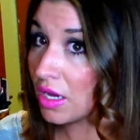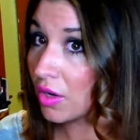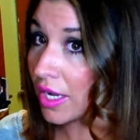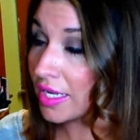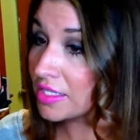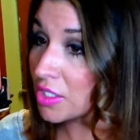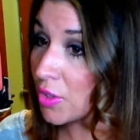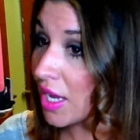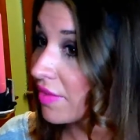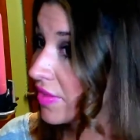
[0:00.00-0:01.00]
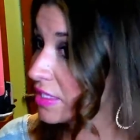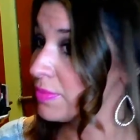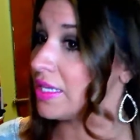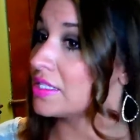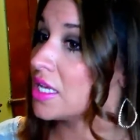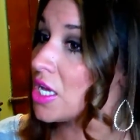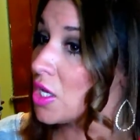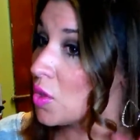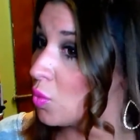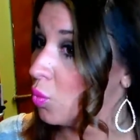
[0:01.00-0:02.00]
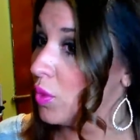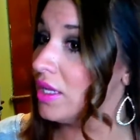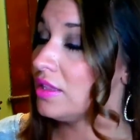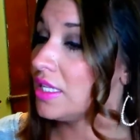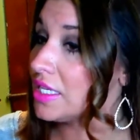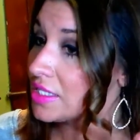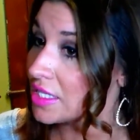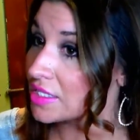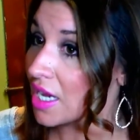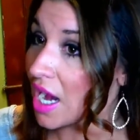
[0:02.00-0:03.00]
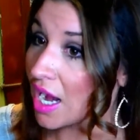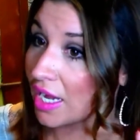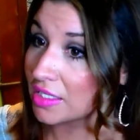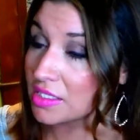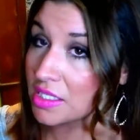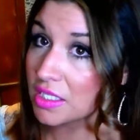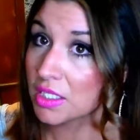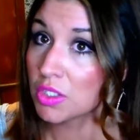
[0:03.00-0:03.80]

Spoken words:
Okay, so you have this piece. When this is hot,